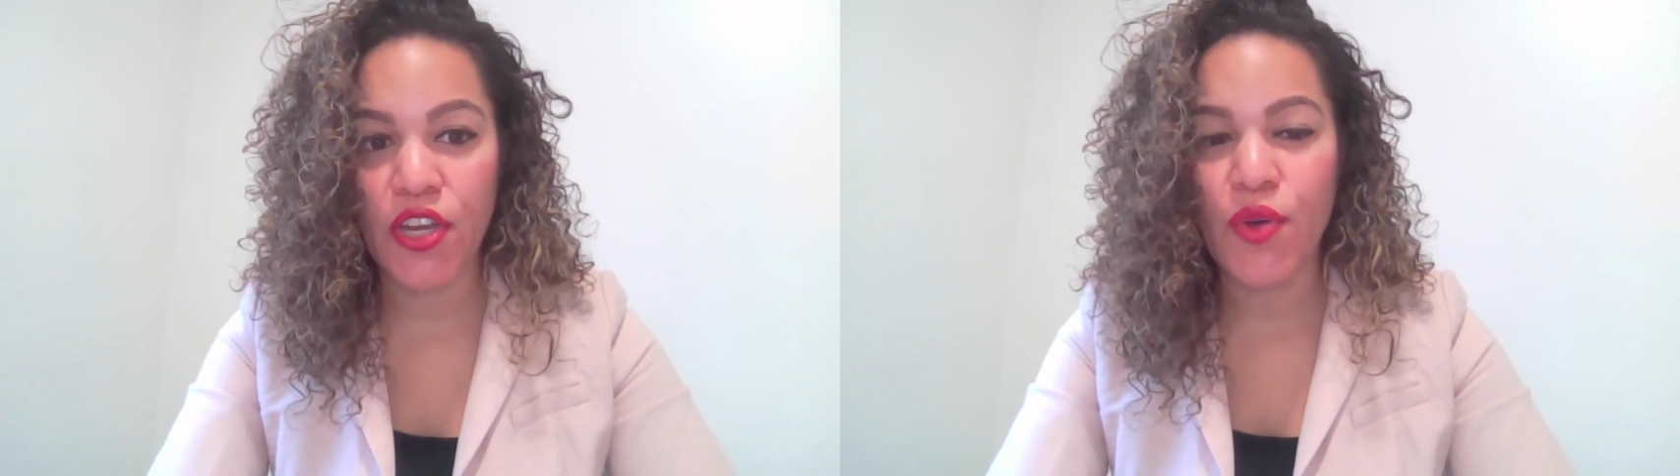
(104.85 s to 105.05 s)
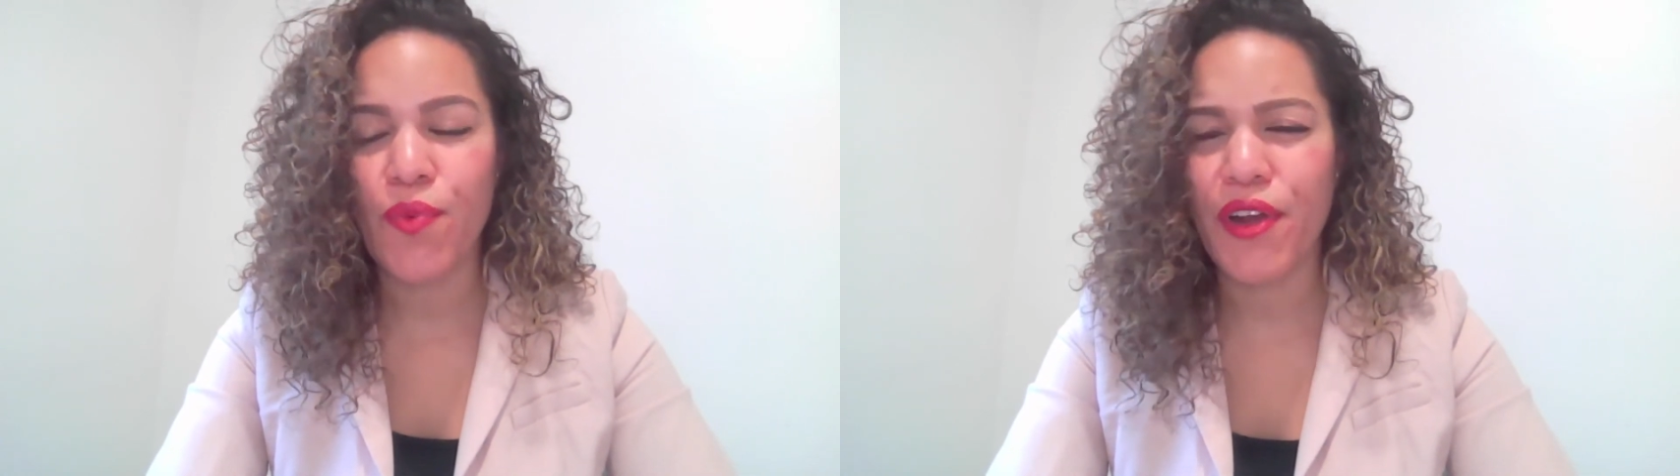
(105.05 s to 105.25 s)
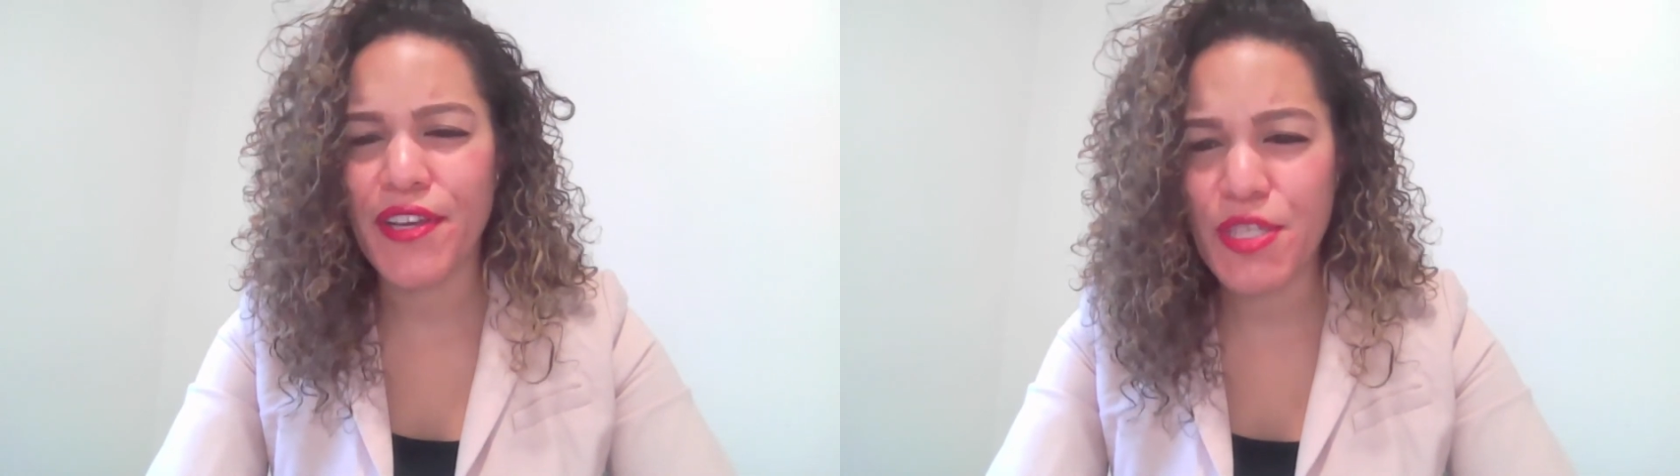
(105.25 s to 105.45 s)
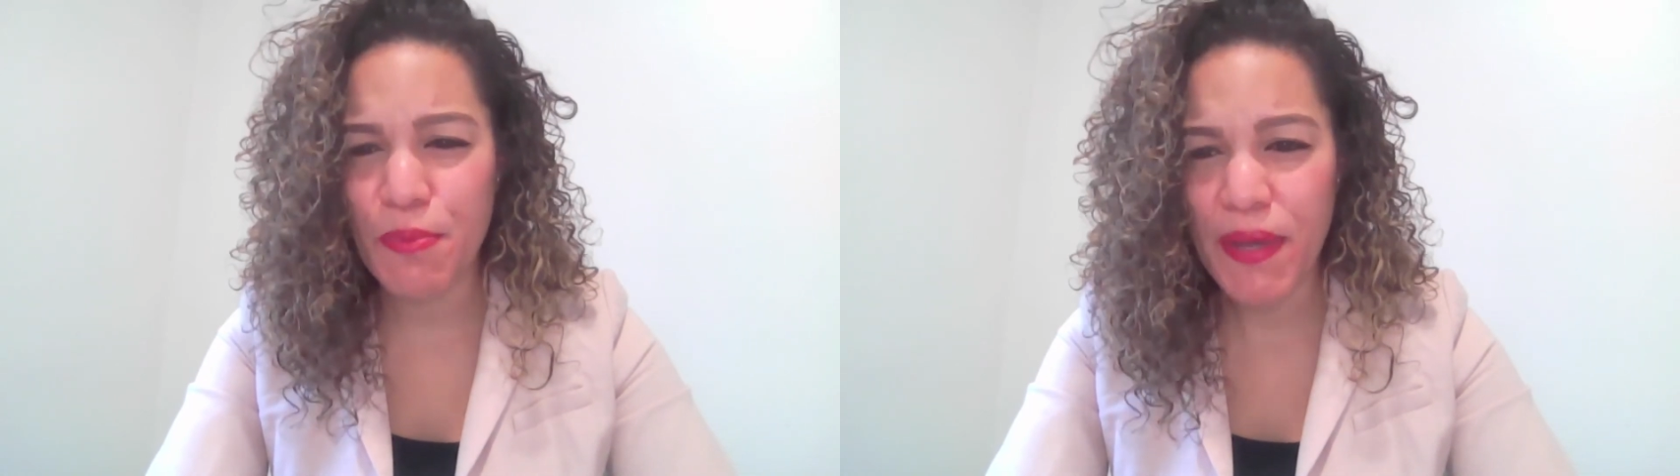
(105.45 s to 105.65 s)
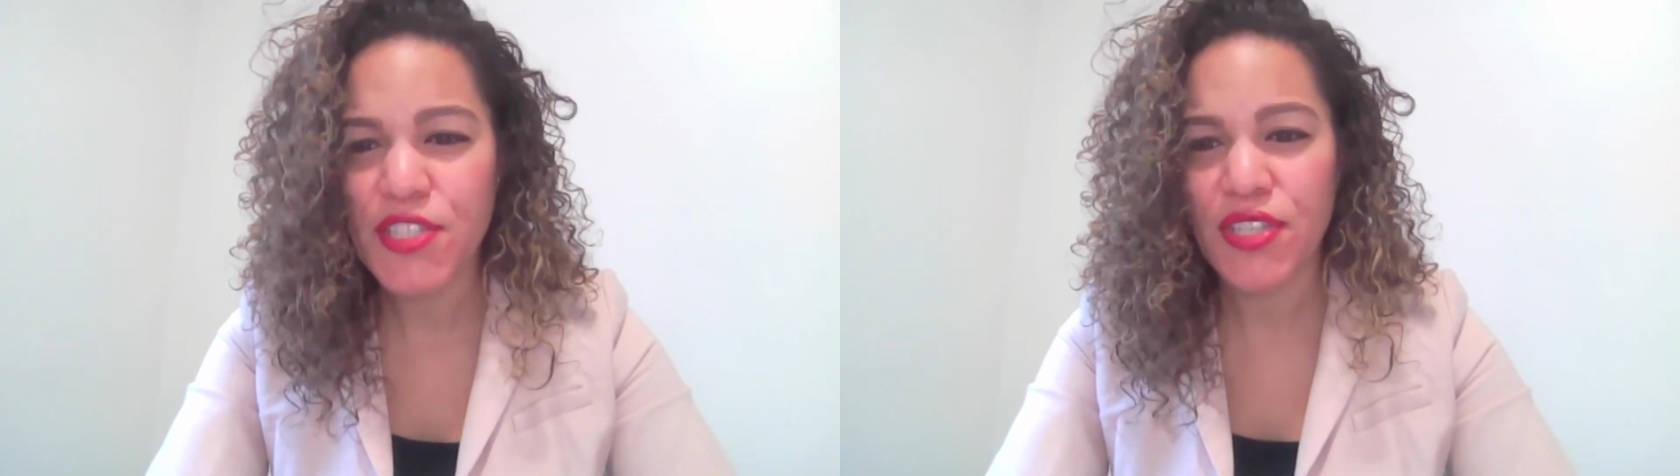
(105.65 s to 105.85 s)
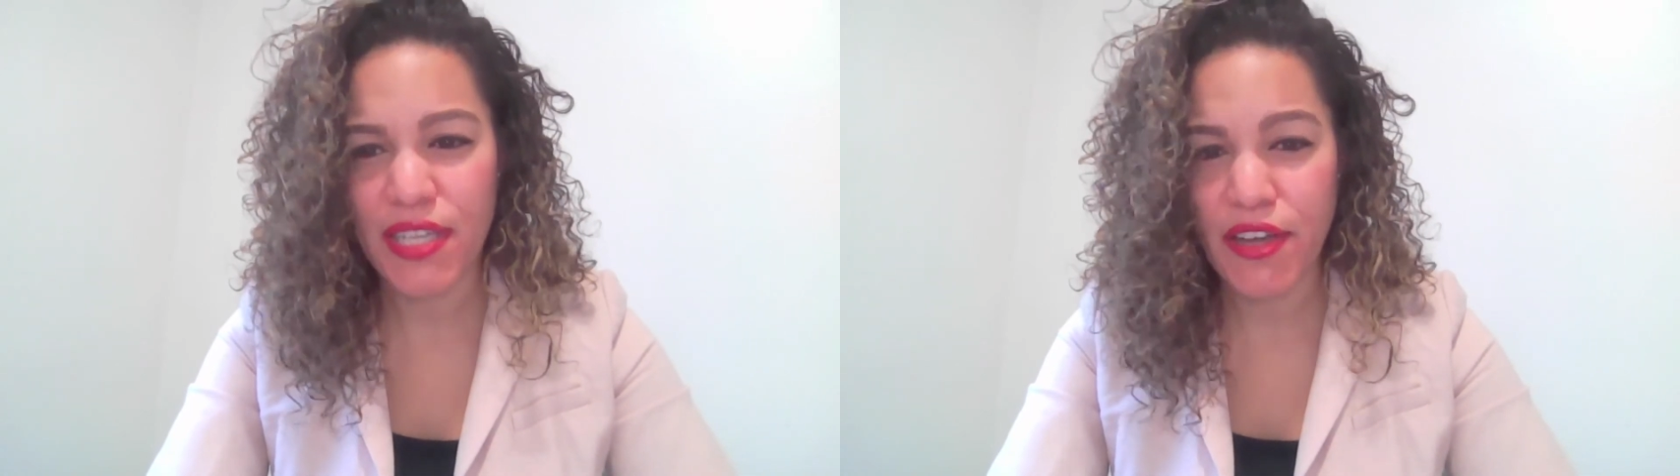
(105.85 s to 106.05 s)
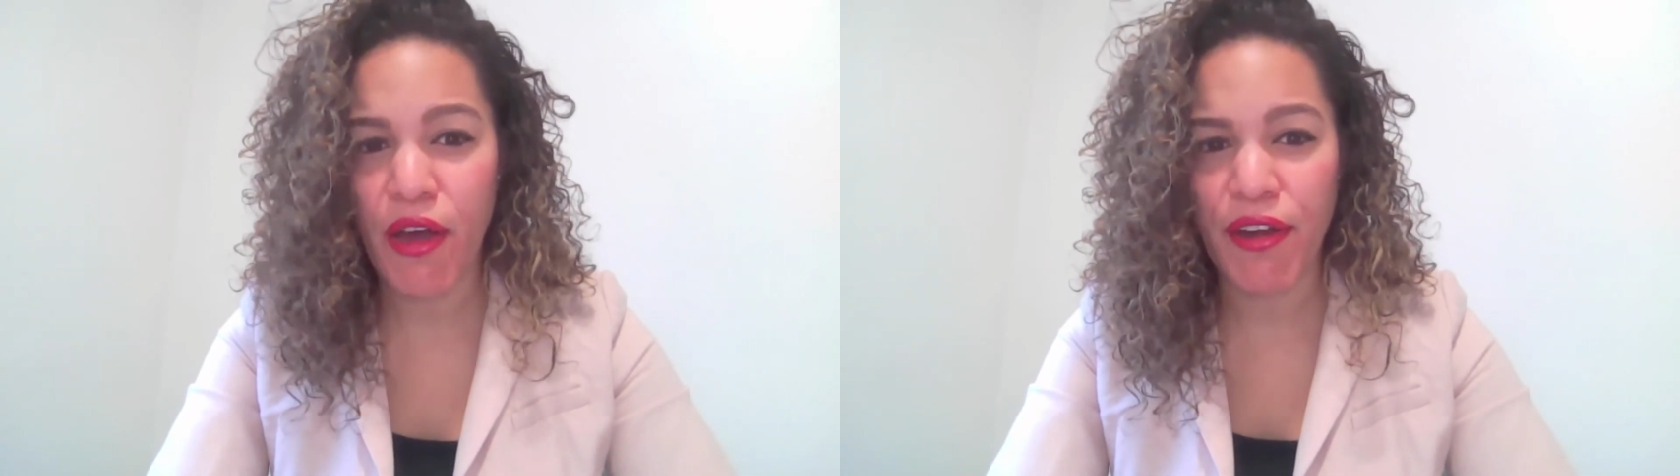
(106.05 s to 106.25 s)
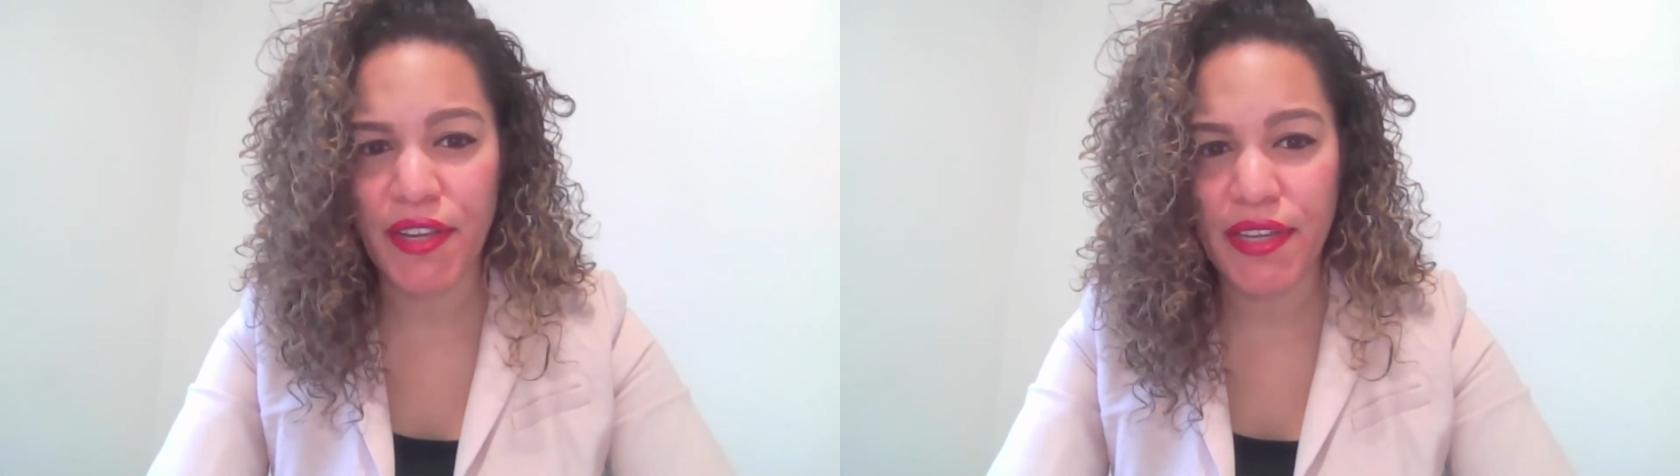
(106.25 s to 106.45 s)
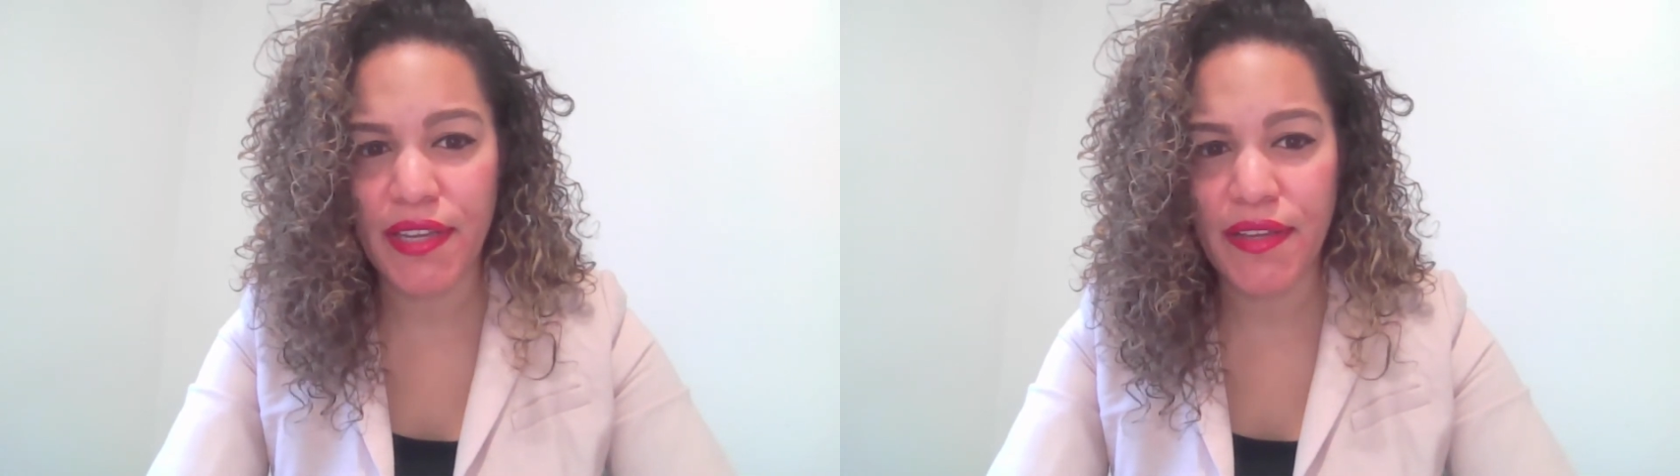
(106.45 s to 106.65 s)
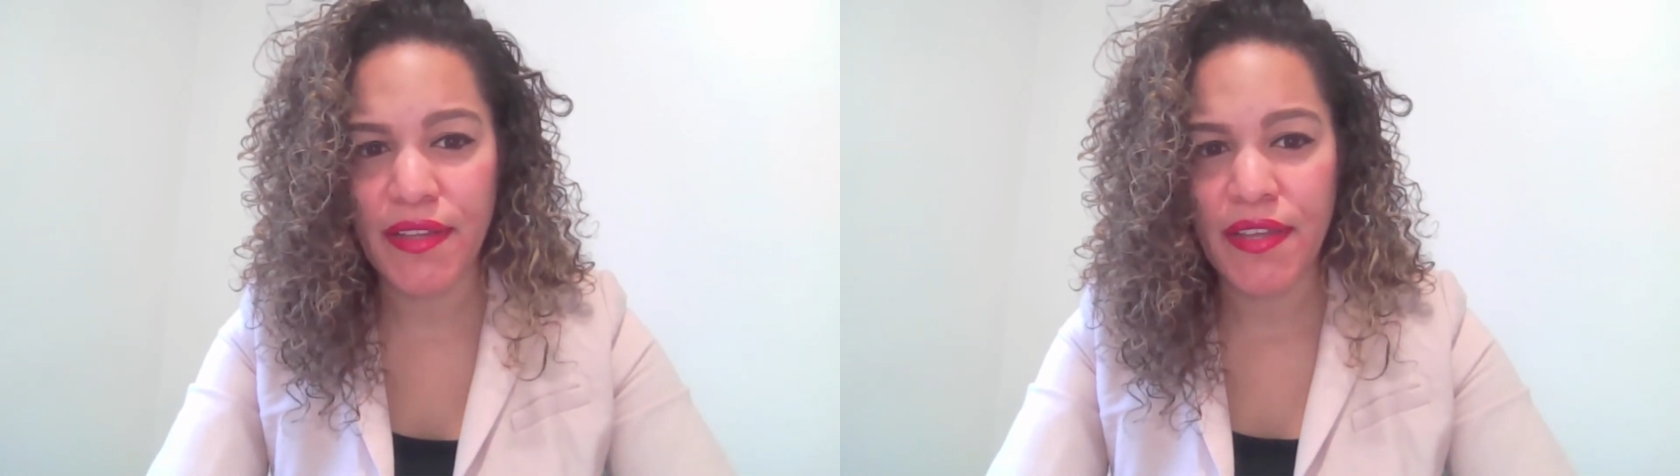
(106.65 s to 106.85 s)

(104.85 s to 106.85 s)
were especially hard hit